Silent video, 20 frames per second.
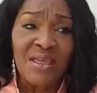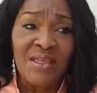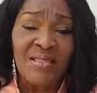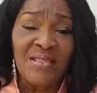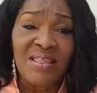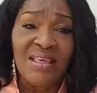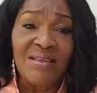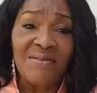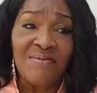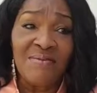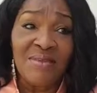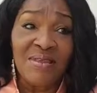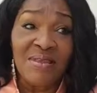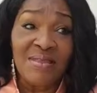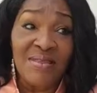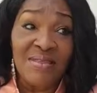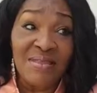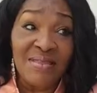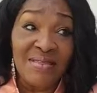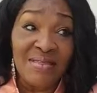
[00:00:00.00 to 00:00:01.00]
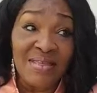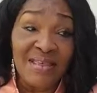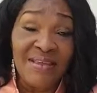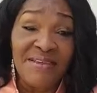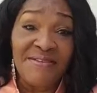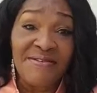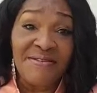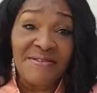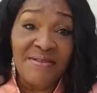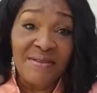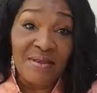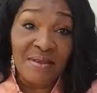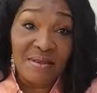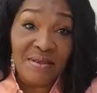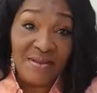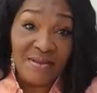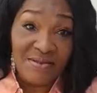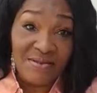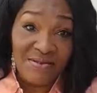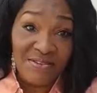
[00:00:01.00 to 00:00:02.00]
this
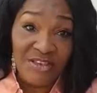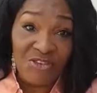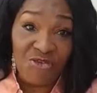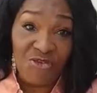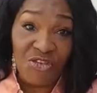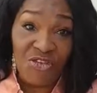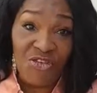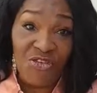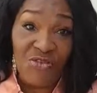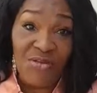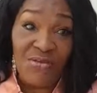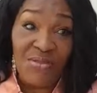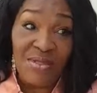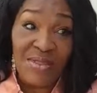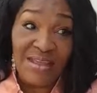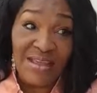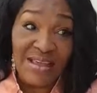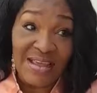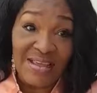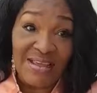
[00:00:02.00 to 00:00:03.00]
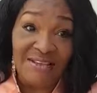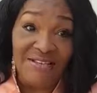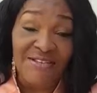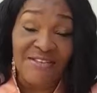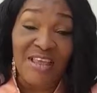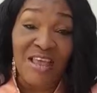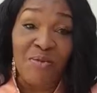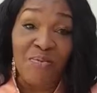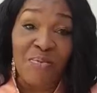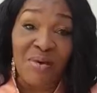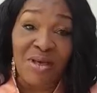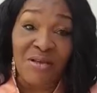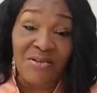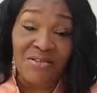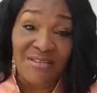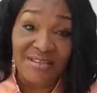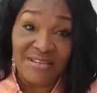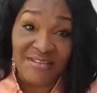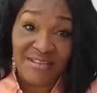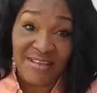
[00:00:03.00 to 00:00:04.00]
situation is
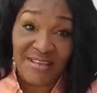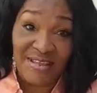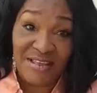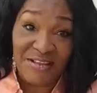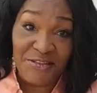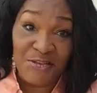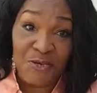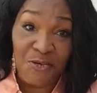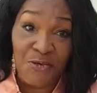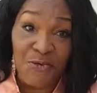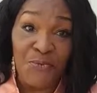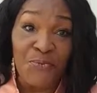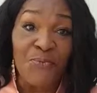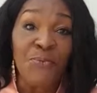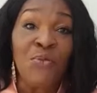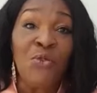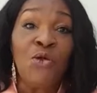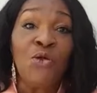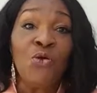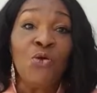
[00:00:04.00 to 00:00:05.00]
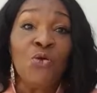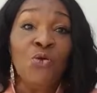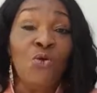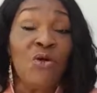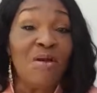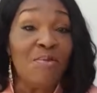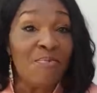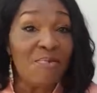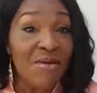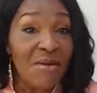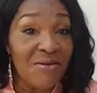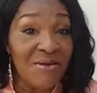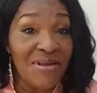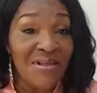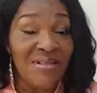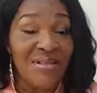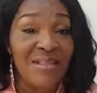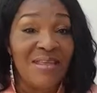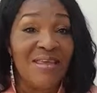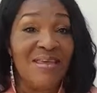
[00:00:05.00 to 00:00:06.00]
about a senator who
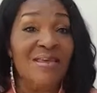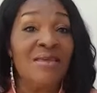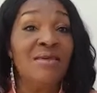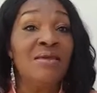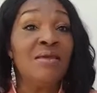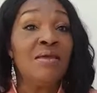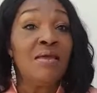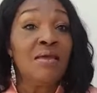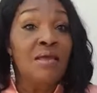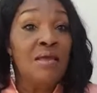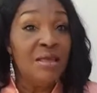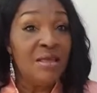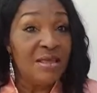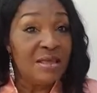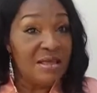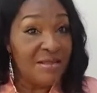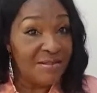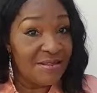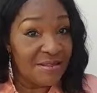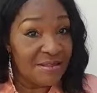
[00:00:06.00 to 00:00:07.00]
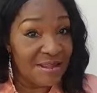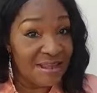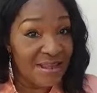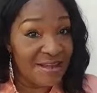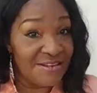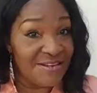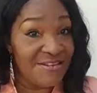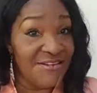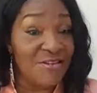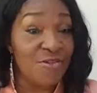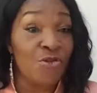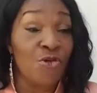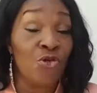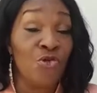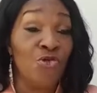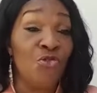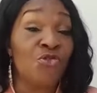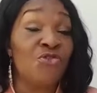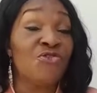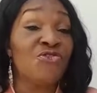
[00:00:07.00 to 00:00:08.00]
apparently, he denies it,
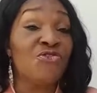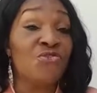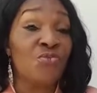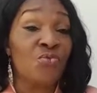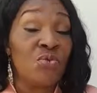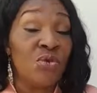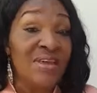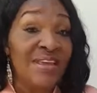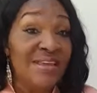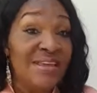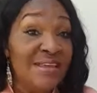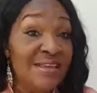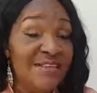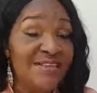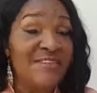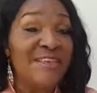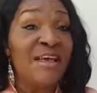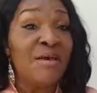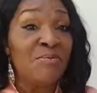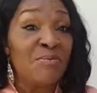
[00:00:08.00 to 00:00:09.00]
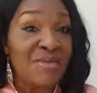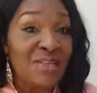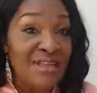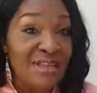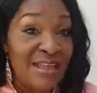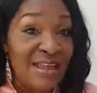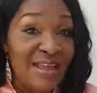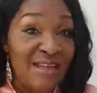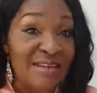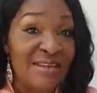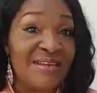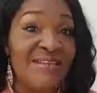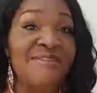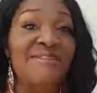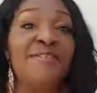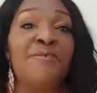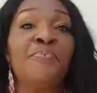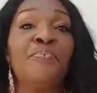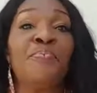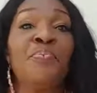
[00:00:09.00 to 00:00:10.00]
or those in his camp deny
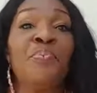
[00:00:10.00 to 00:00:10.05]
it,